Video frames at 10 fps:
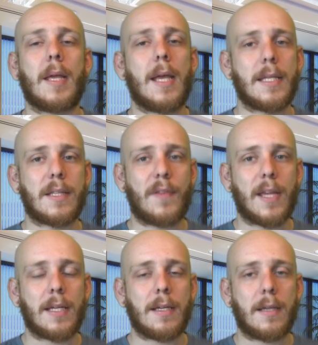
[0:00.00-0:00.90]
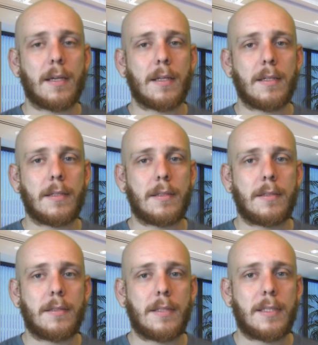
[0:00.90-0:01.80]
Here's the thing,
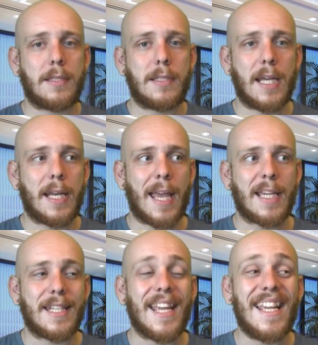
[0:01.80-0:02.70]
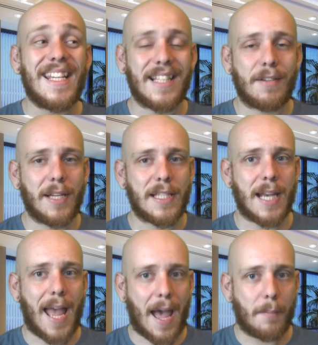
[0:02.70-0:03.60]
DNA could easily release
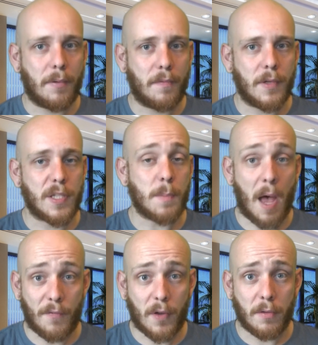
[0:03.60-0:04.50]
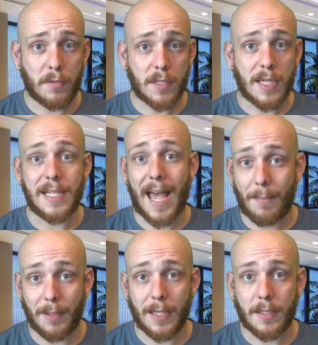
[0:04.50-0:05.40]
an app for smartphones and
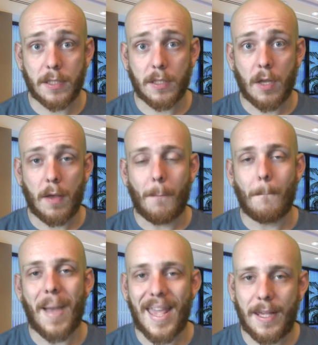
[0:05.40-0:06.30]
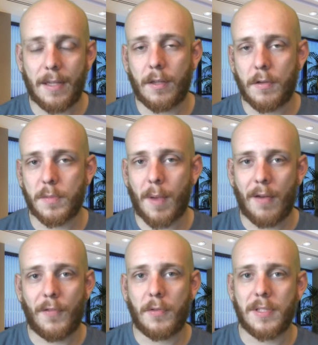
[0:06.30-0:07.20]
tablets, making those
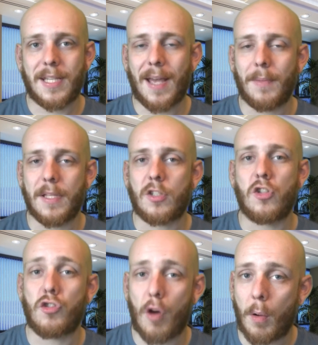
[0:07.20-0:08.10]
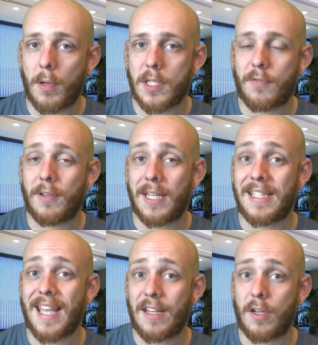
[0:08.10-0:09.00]
smartphones and tablets controllers for
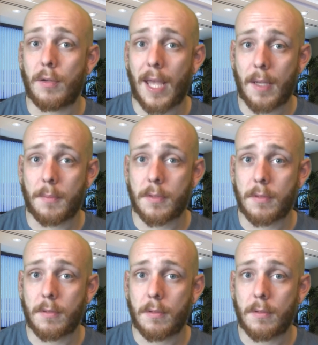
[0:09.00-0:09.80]
Nintendo games.